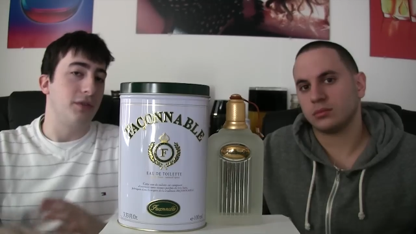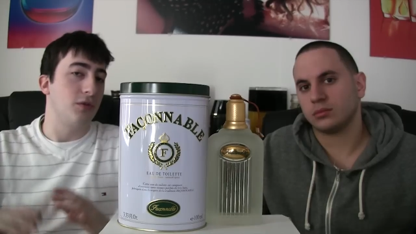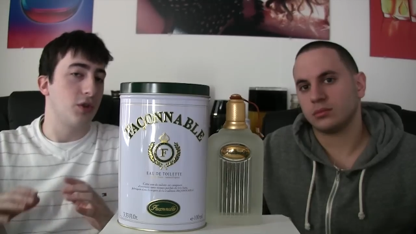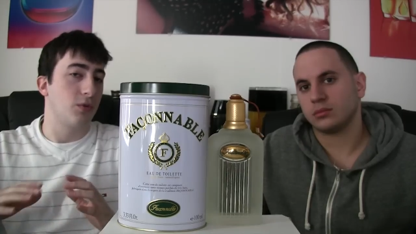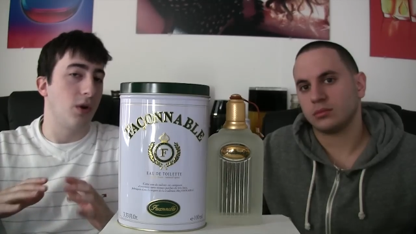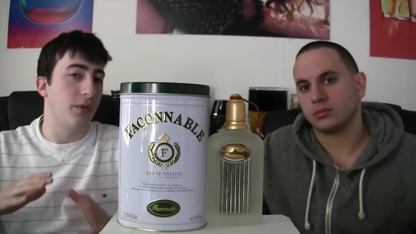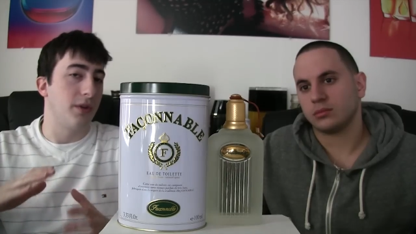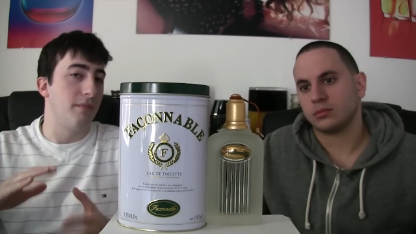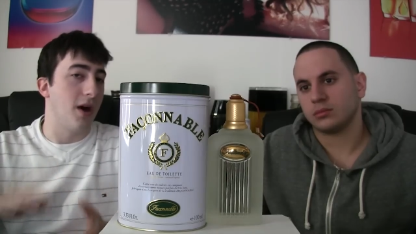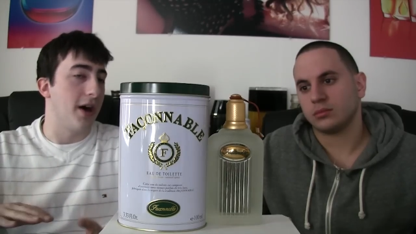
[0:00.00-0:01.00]
Speaker 1: if you just went with a
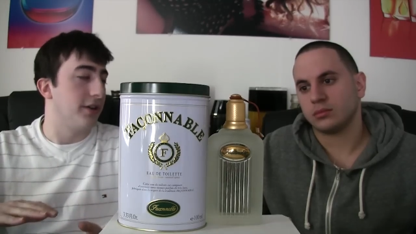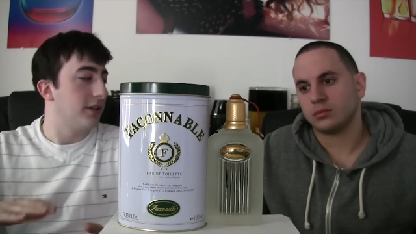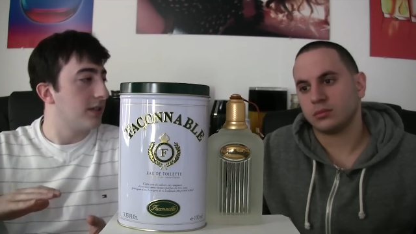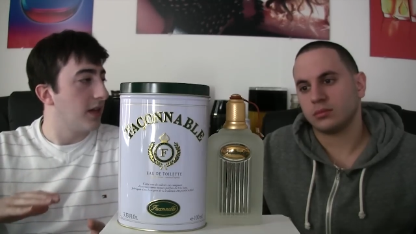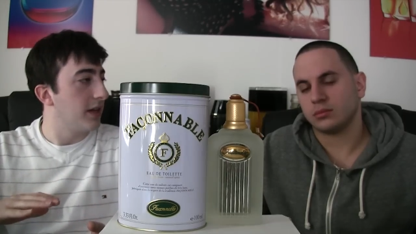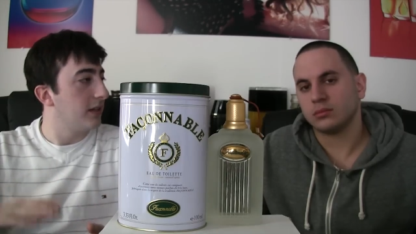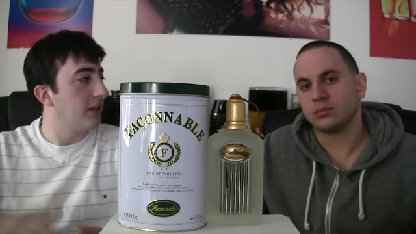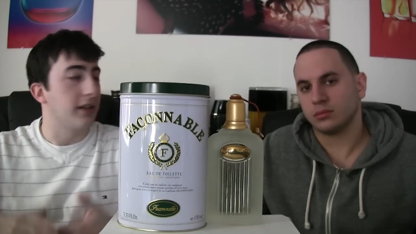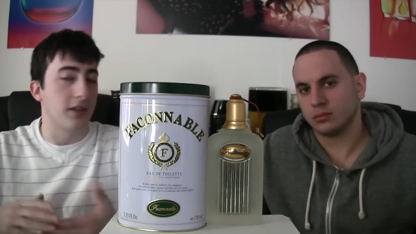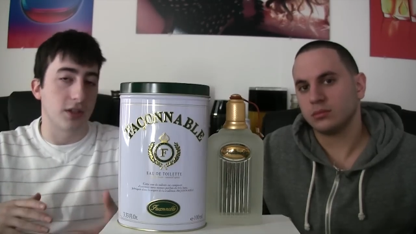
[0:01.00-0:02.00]
moderate scent
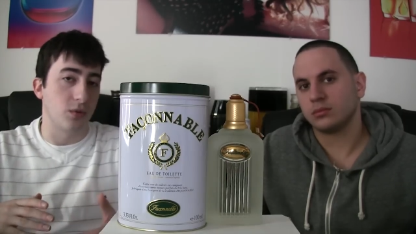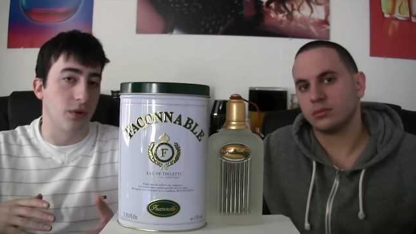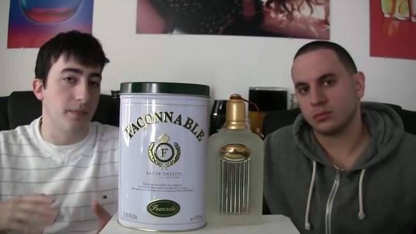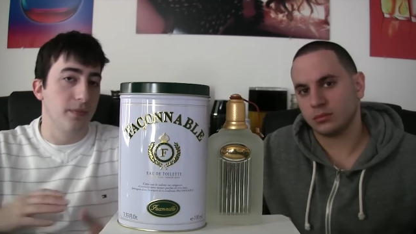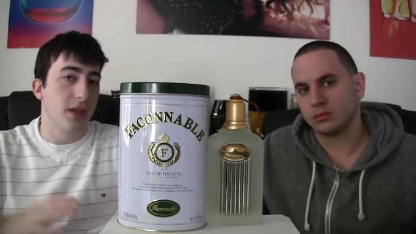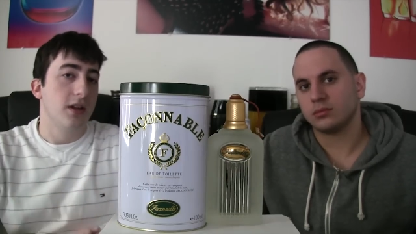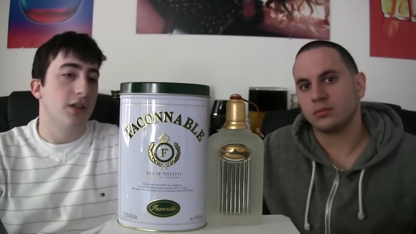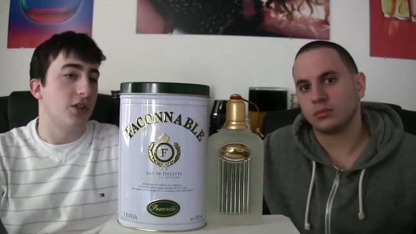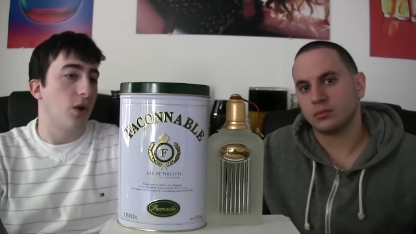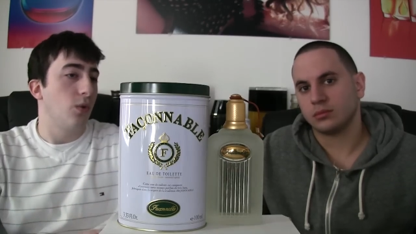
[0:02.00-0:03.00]
like this one.
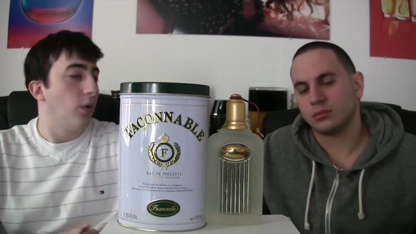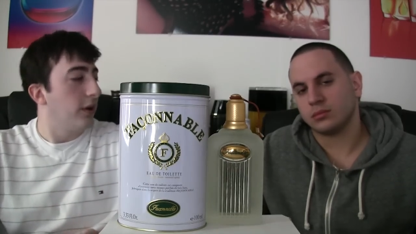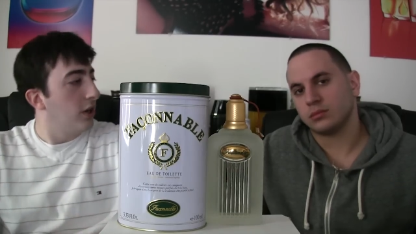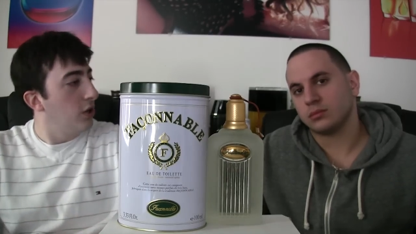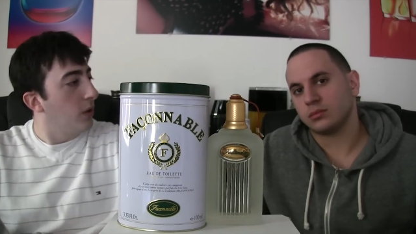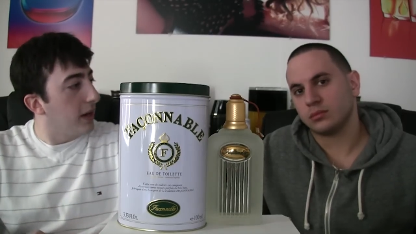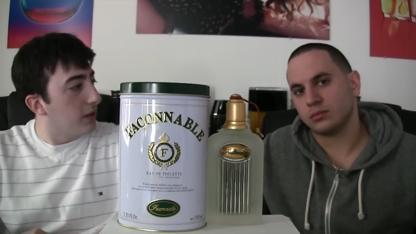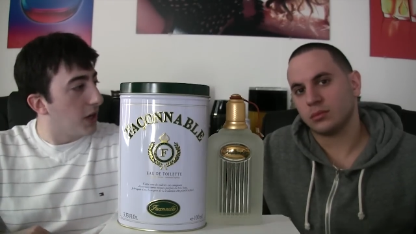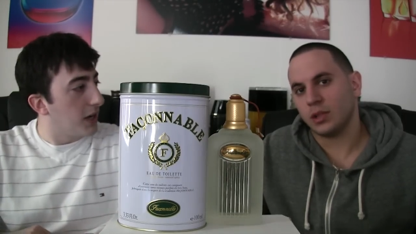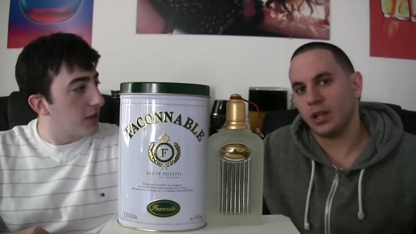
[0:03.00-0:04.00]
So, where can you get it,
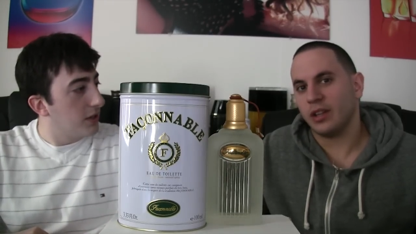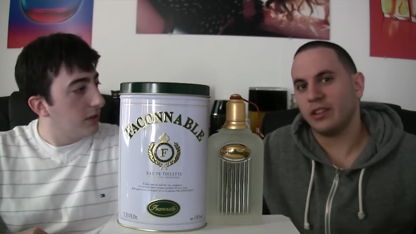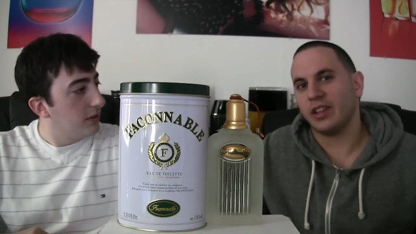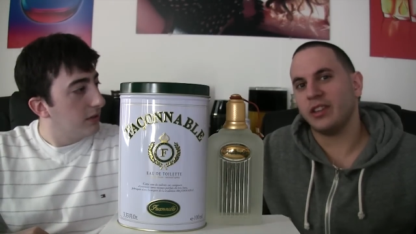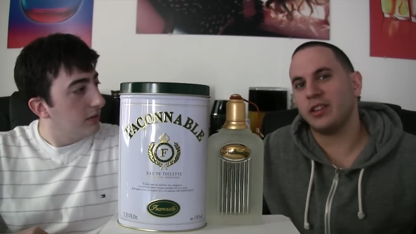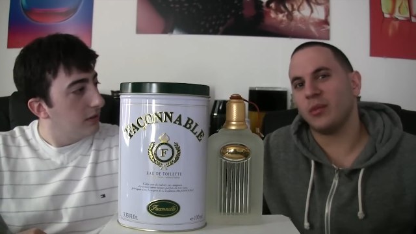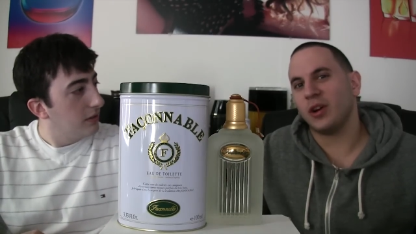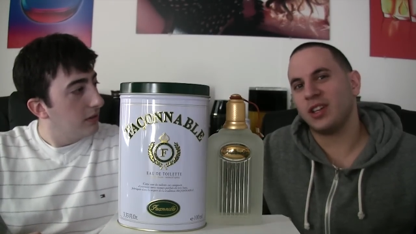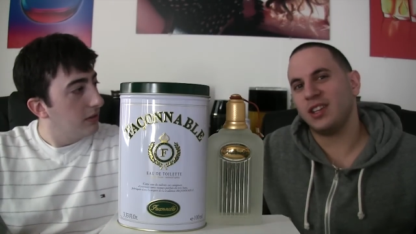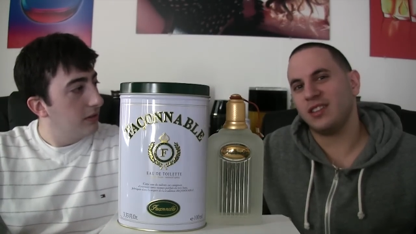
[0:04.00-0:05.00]
Josh?
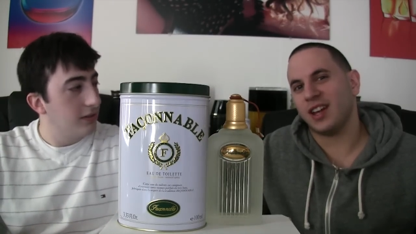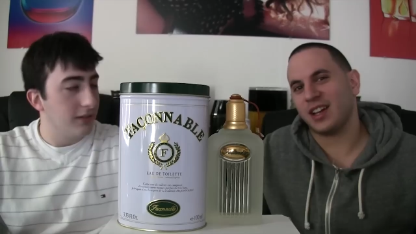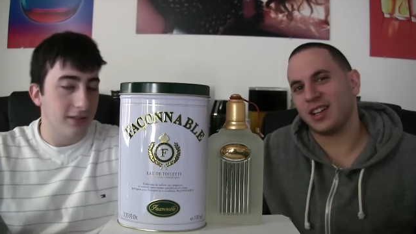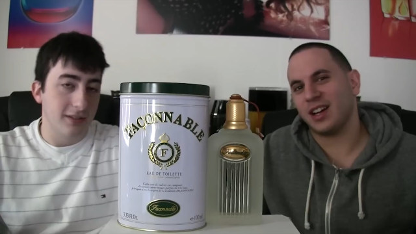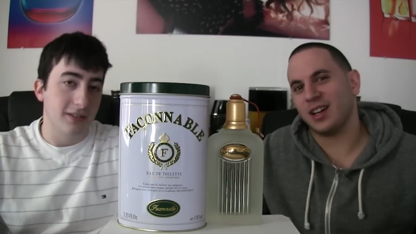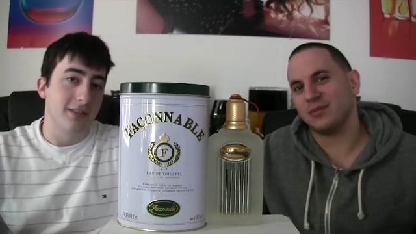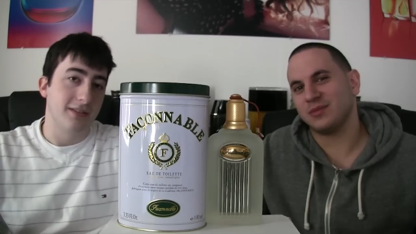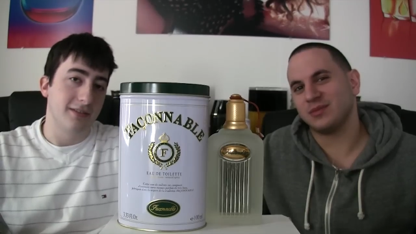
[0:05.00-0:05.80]
Speaker 2: ScentedMonkey.com.